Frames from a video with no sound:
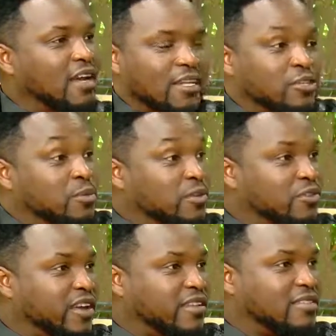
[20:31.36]
And human
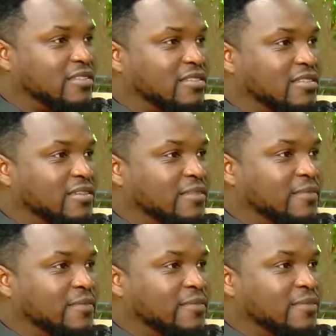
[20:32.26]
rights.
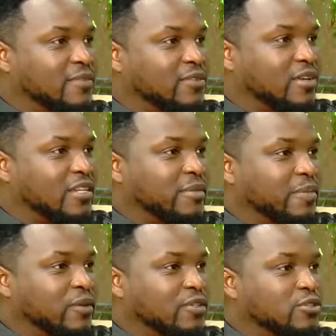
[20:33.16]
You get the
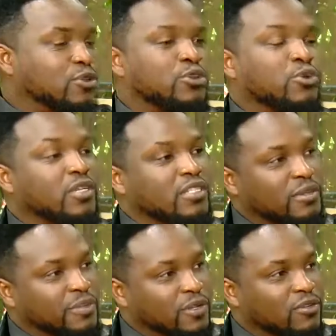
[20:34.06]
point? So
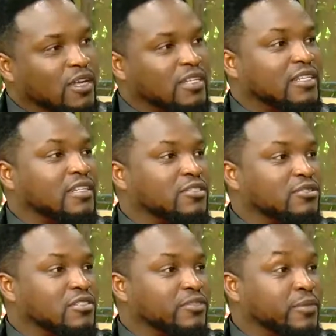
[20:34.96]
UNDP, United
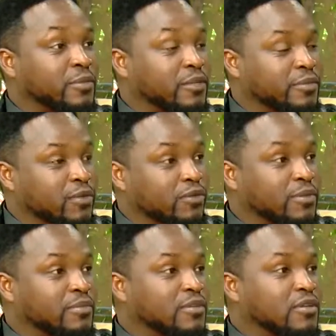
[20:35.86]
Nations Development Program,
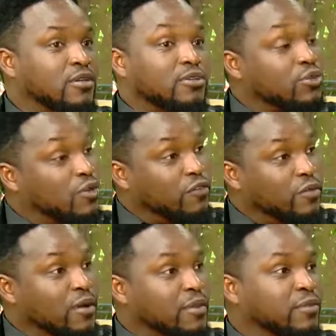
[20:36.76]
took over
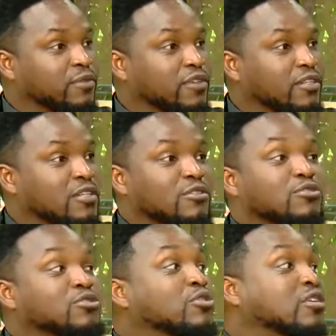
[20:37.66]
my movie to
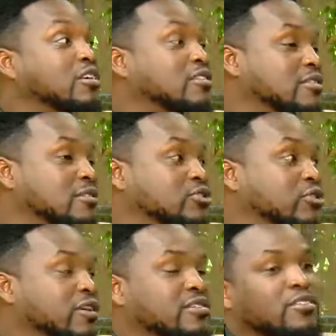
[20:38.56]

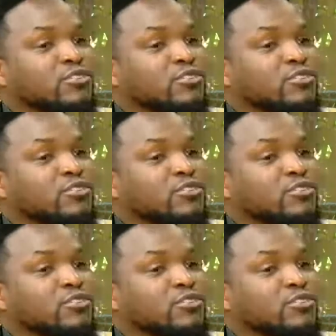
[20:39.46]
showcase it to